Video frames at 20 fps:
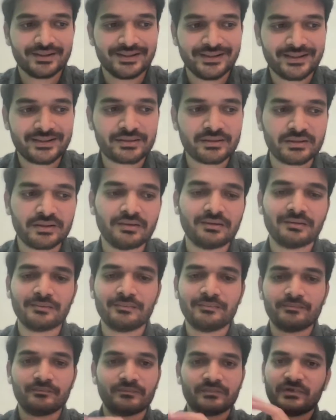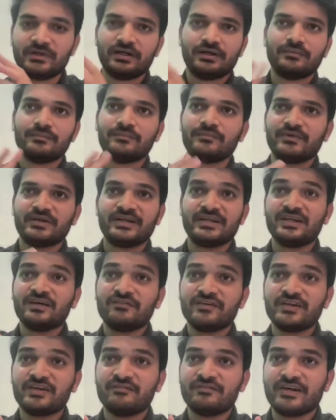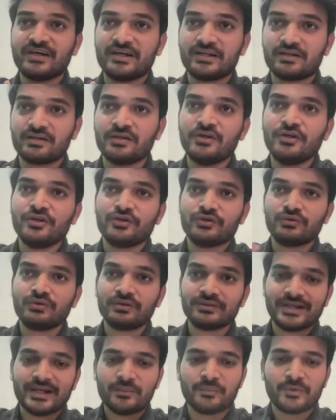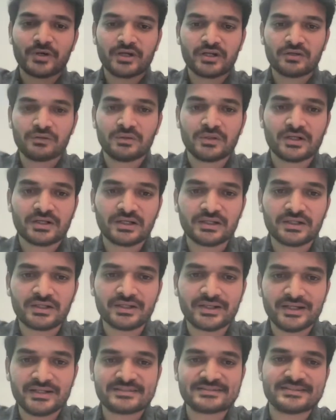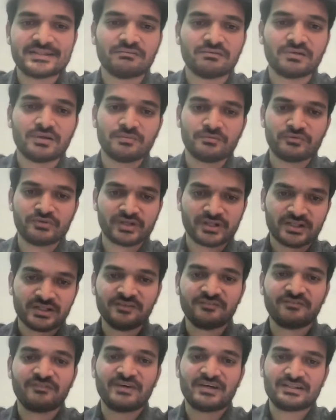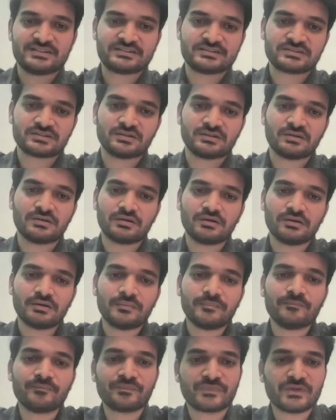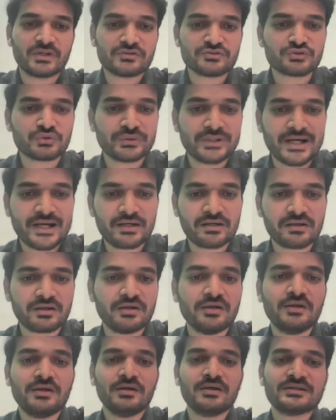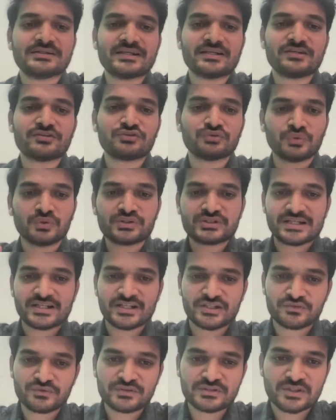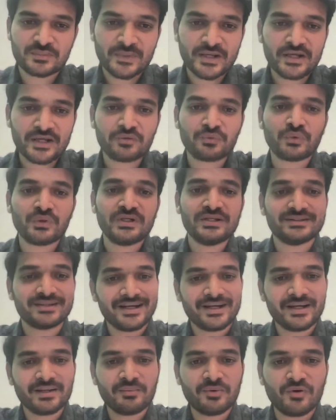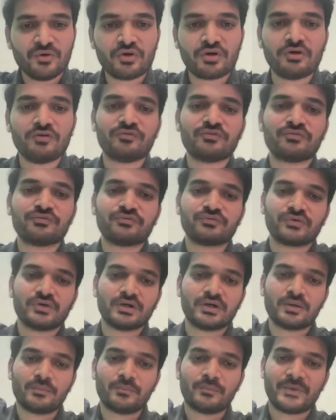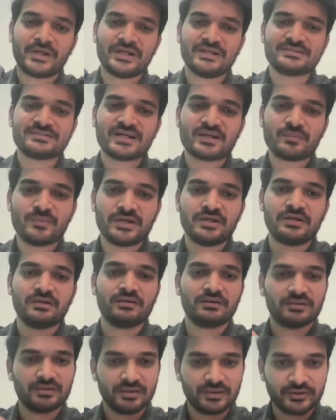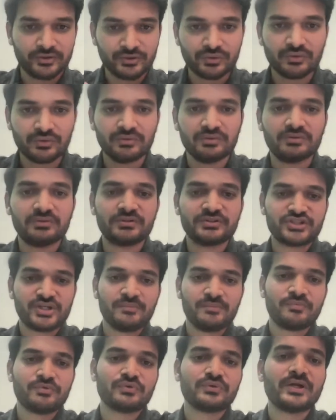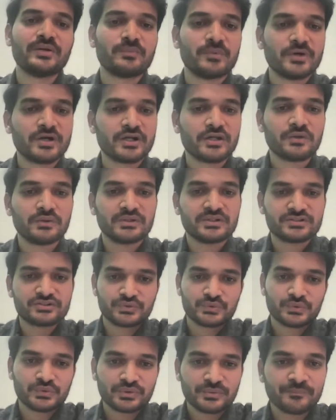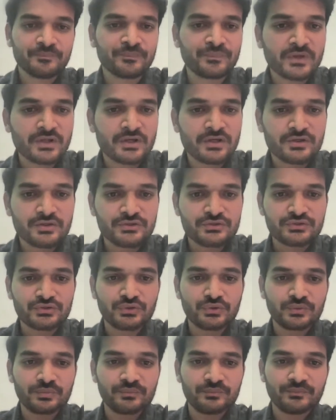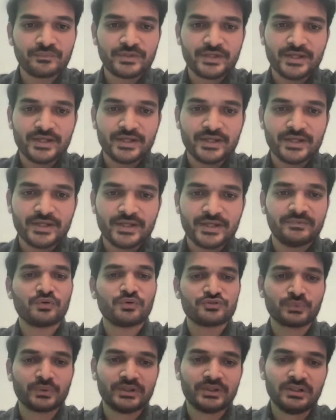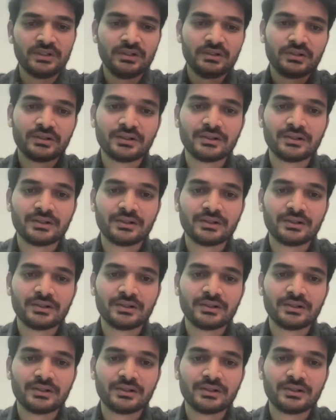it in a way where that particular color gets developed real fast, so that there is no challenge with supply, and only that amount of paints are being shipped to that particular store. So yeah, that was one.